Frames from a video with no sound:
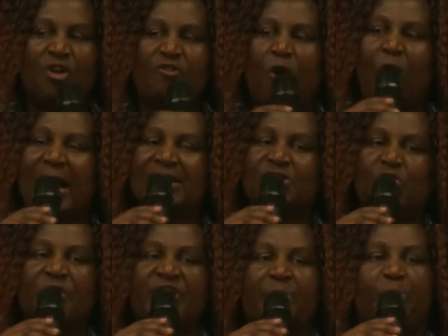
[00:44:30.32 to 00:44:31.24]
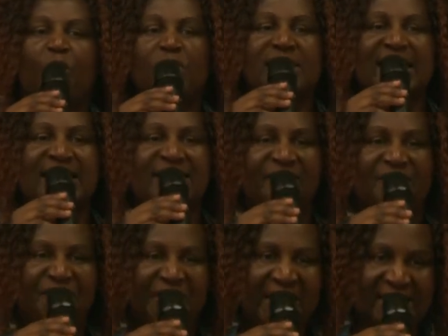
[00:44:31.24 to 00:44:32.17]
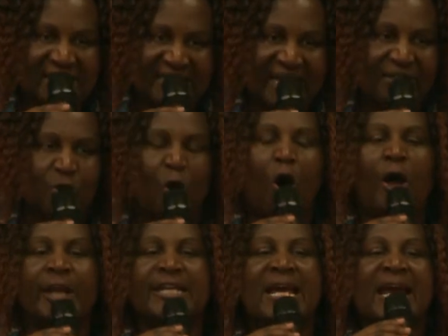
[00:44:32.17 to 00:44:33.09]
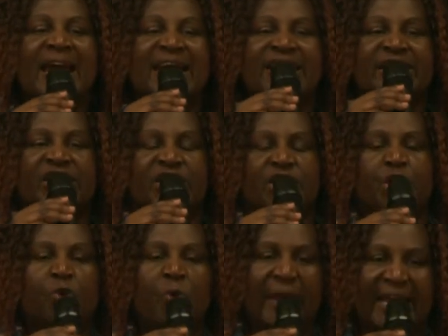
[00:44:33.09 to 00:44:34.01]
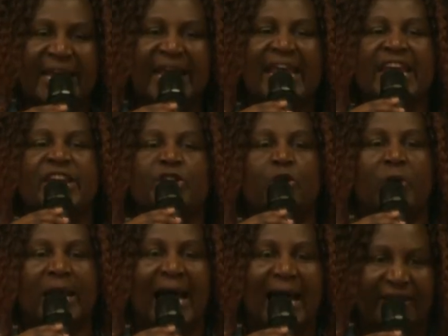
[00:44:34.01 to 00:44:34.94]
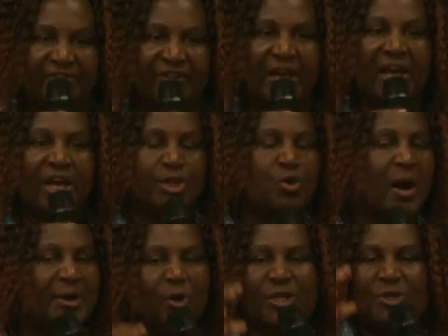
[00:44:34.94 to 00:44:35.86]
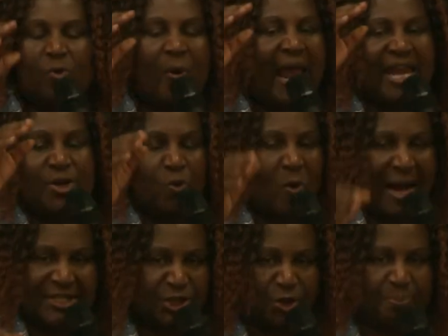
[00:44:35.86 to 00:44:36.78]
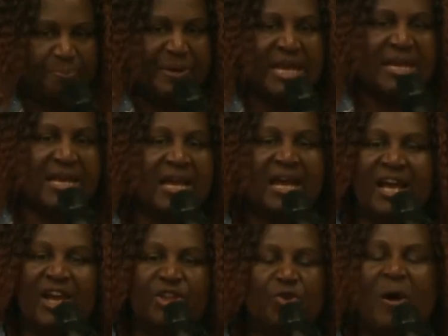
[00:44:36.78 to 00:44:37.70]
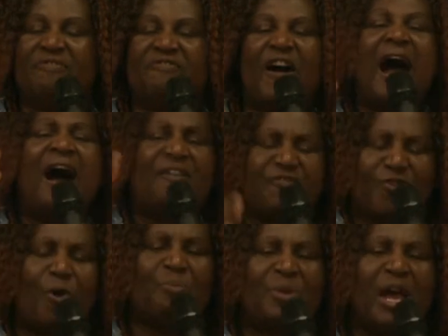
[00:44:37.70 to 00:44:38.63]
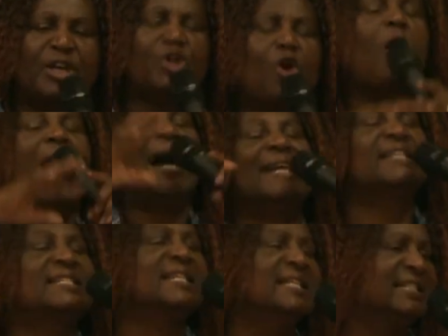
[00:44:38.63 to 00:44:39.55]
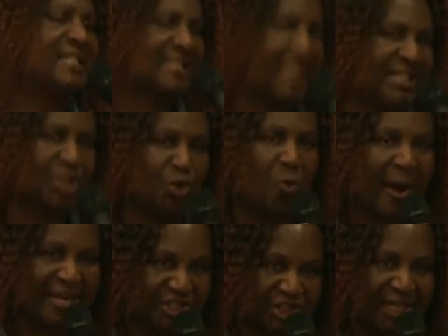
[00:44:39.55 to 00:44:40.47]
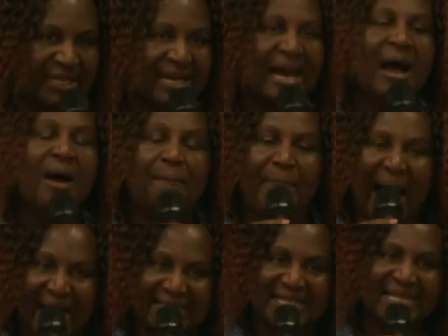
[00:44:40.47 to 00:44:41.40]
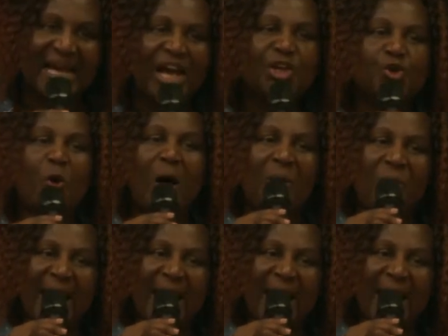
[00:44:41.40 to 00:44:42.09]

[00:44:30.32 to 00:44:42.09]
Focus on the positive things that God is doing in your life. You are not where you want to be. You are far from your ideal situation, but you are